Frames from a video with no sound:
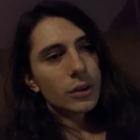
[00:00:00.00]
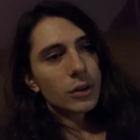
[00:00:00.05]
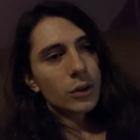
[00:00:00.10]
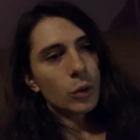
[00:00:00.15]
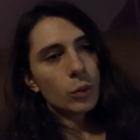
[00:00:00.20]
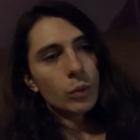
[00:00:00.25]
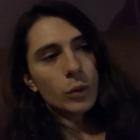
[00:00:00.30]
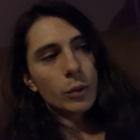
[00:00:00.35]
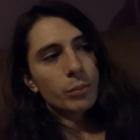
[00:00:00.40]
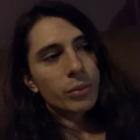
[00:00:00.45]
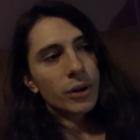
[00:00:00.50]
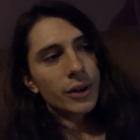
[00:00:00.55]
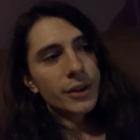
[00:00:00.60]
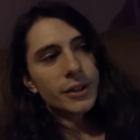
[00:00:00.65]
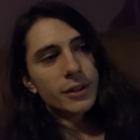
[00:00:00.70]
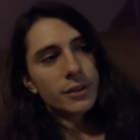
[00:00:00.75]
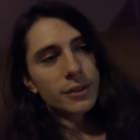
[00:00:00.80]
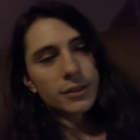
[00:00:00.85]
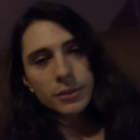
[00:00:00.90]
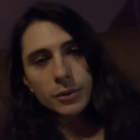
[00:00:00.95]
who will put
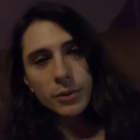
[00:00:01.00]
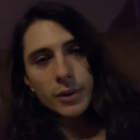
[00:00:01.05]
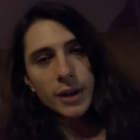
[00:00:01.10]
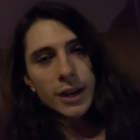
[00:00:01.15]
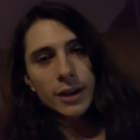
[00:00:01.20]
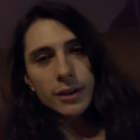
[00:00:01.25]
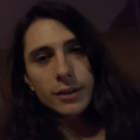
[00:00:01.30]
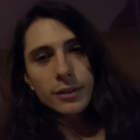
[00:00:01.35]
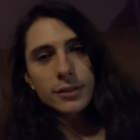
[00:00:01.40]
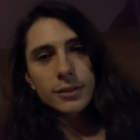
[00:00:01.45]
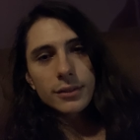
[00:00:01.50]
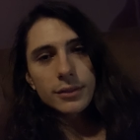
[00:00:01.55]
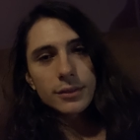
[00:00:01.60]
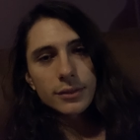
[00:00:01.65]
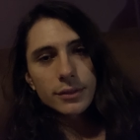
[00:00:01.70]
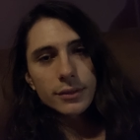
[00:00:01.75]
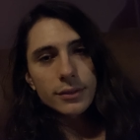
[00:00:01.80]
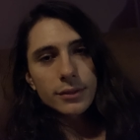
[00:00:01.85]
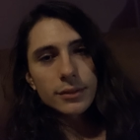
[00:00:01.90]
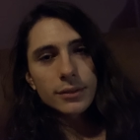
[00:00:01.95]
you through hell.
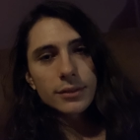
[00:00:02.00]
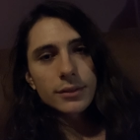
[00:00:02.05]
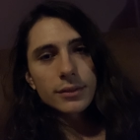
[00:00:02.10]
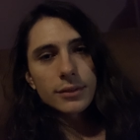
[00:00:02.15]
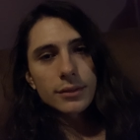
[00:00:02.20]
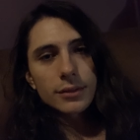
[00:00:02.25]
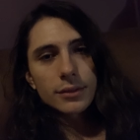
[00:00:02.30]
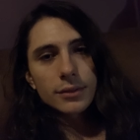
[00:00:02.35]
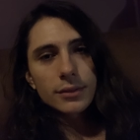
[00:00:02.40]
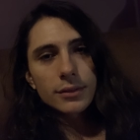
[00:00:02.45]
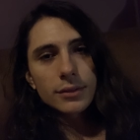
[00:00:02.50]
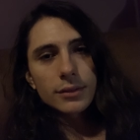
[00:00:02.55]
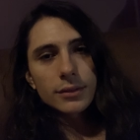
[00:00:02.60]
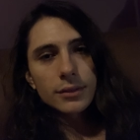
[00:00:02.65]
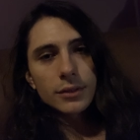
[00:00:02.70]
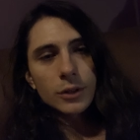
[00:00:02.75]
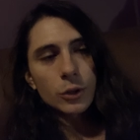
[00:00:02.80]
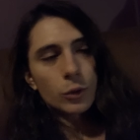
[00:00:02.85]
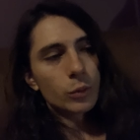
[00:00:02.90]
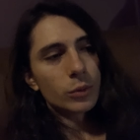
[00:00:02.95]

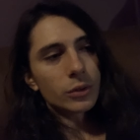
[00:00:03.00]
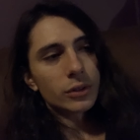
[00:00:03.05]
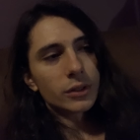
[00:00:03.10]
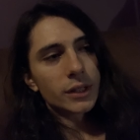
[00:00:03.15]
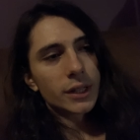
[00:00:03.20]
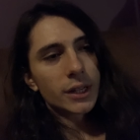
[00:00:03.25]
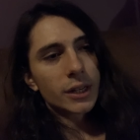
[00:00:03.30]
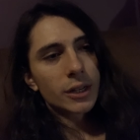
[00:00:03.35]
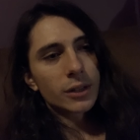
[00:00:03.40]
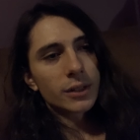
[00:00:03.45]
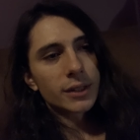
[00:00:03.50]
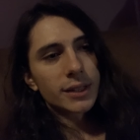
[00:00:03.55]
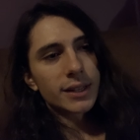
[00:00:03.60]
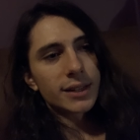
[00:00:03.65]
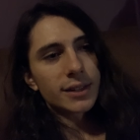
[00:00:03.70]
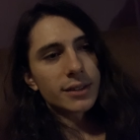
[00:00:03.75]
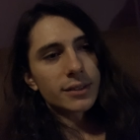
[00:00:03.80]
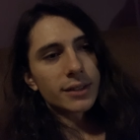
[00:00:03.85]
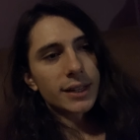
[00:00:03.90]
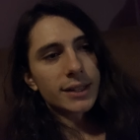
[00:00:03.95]
Who will
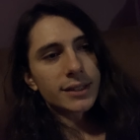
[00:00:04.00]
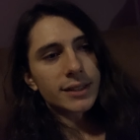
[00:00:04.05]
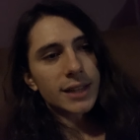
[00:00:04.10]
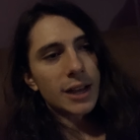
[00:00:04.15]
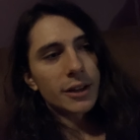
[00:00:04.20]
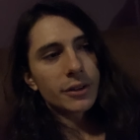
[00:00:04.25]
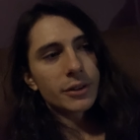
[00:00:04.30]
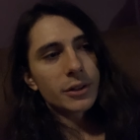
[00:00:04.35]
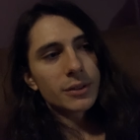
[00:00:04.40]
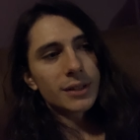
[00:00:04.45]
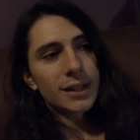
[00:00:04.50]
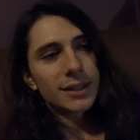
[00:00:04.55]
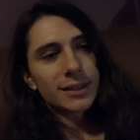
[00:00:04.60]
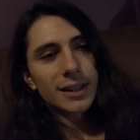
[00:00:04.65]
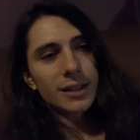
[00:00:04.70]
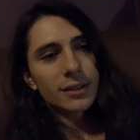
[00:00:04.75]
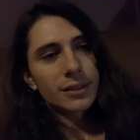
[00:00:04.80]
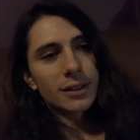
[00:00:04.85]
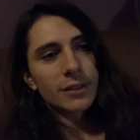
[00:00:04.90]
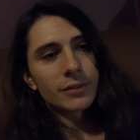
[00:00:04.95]
literally like tell you that
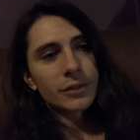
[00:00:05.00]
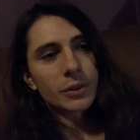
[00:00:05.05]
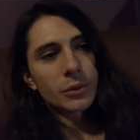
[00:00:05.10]
they love